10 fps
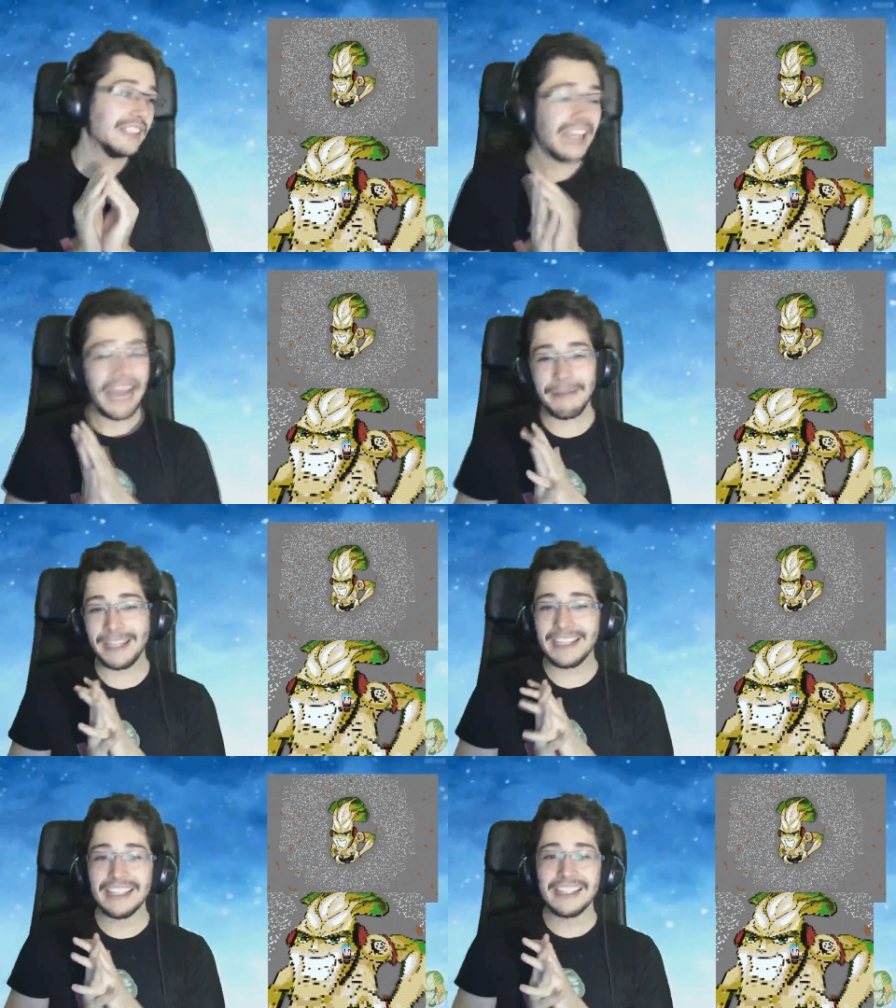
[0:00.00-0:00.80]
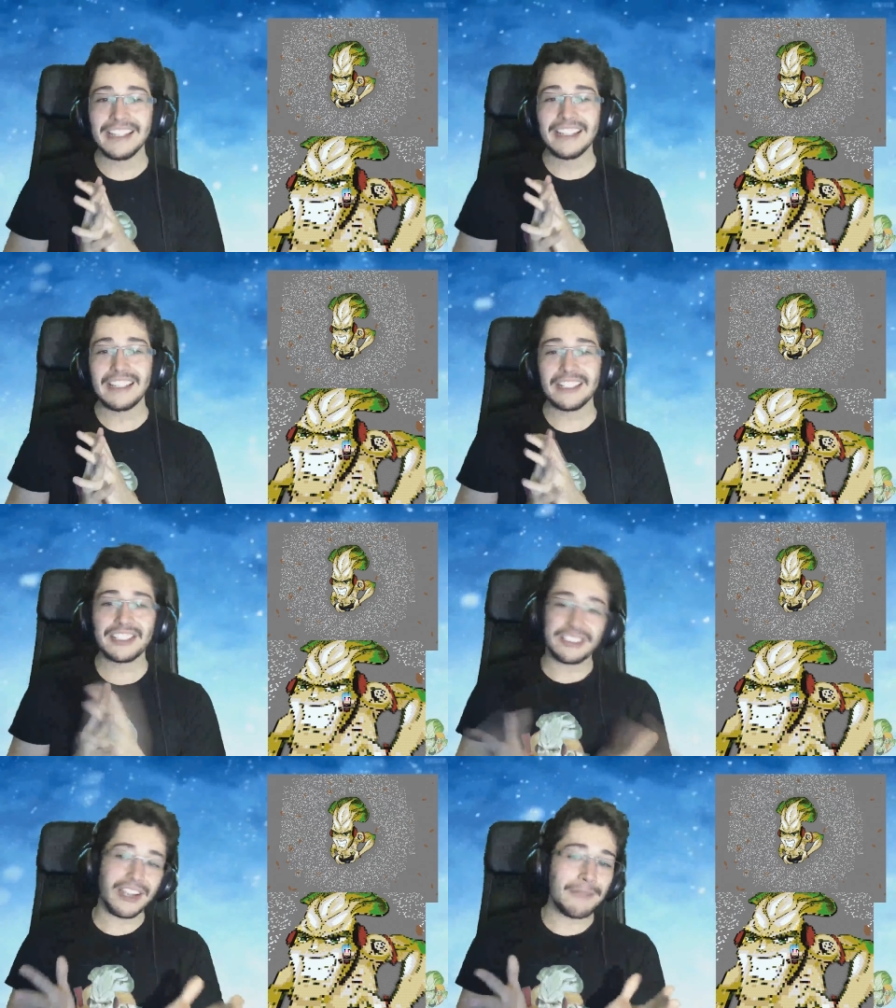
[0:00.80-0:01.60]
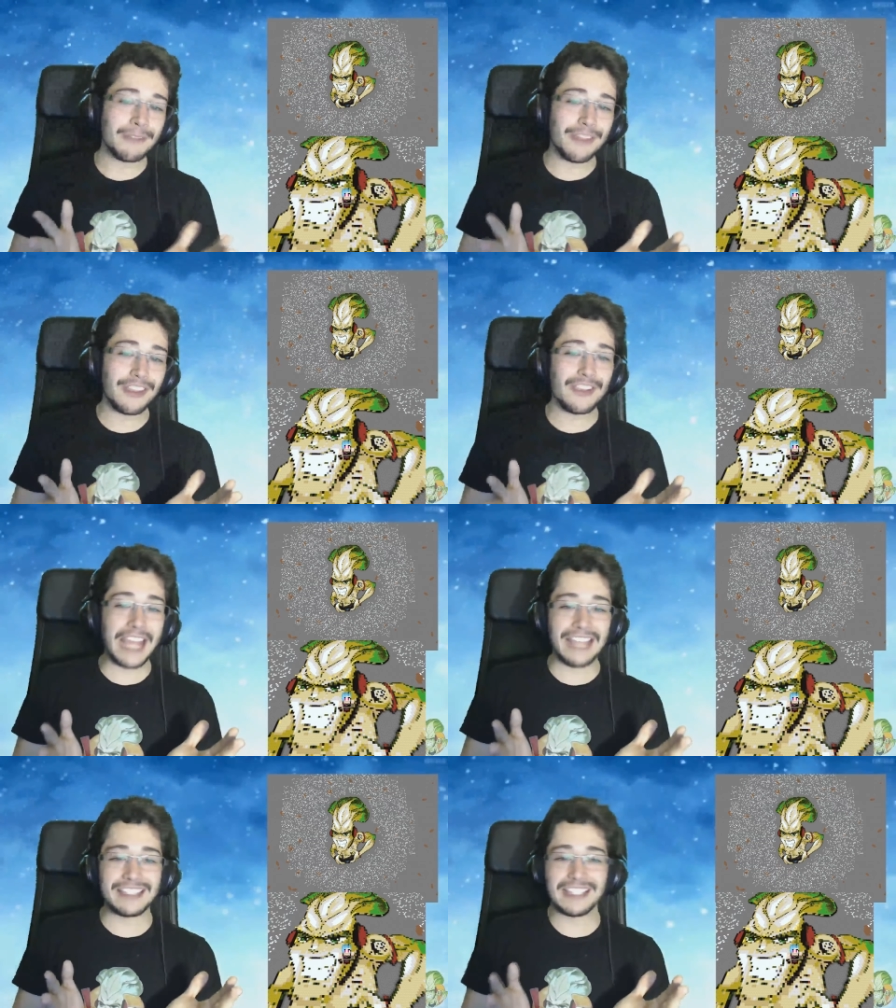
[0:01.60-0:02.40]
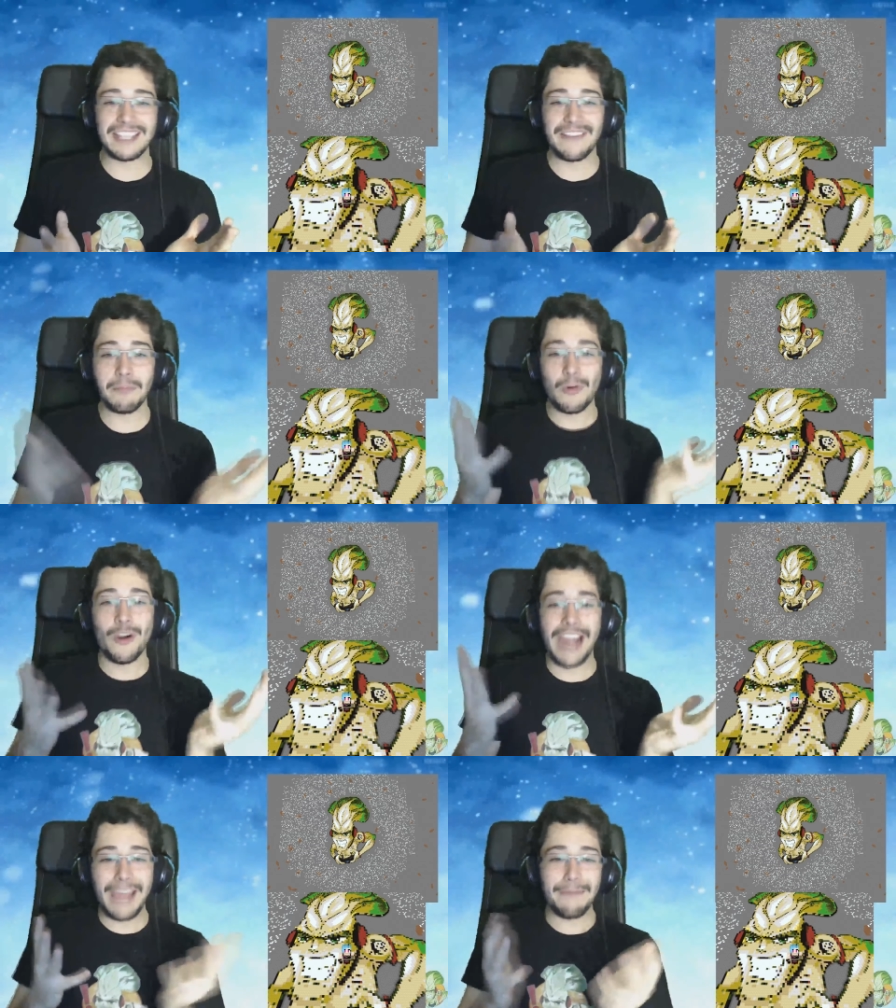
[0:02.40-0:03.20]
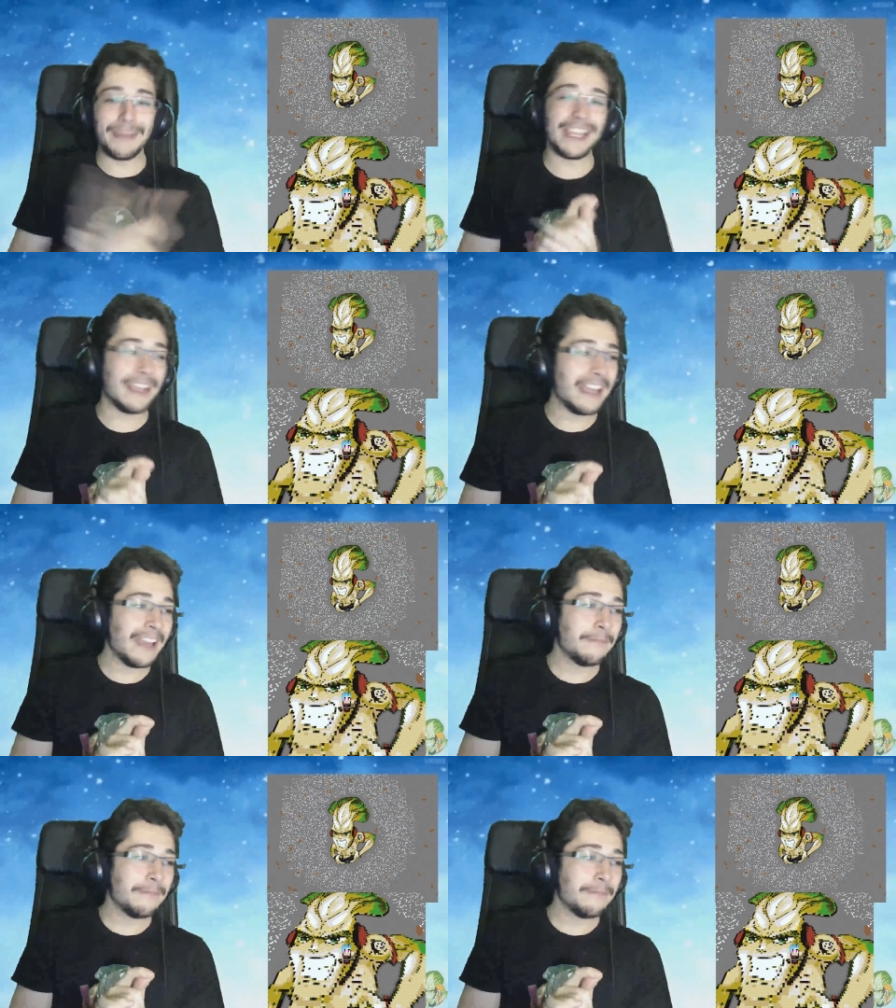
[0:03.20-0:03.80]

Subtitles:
I mean, streaming with you guys is even more hyping,